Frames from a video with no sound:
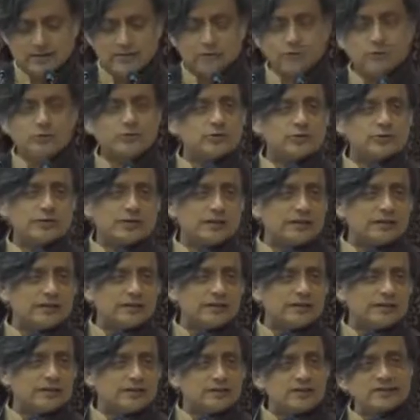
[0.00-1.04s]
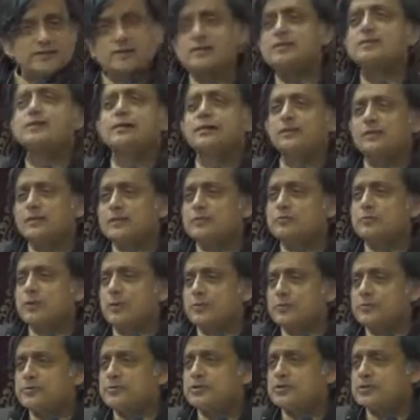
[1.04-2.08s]
would you say that this is a serious
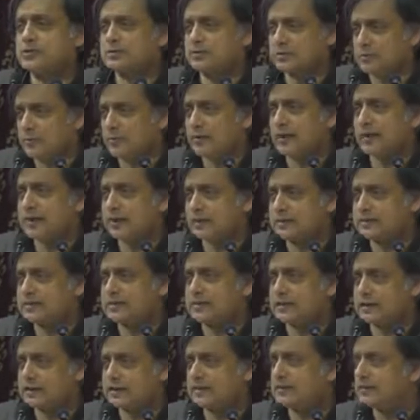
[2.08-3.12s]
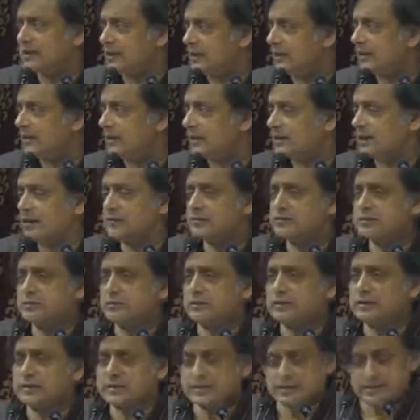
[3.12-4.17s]
proposition, that we're seeing a daily
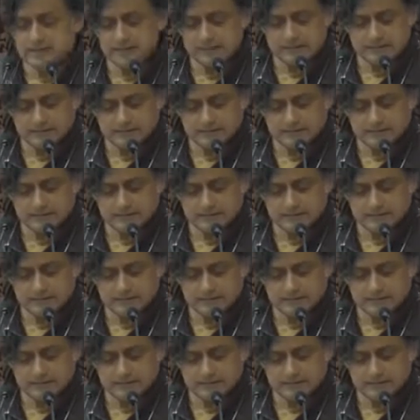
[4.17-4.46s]
accountability?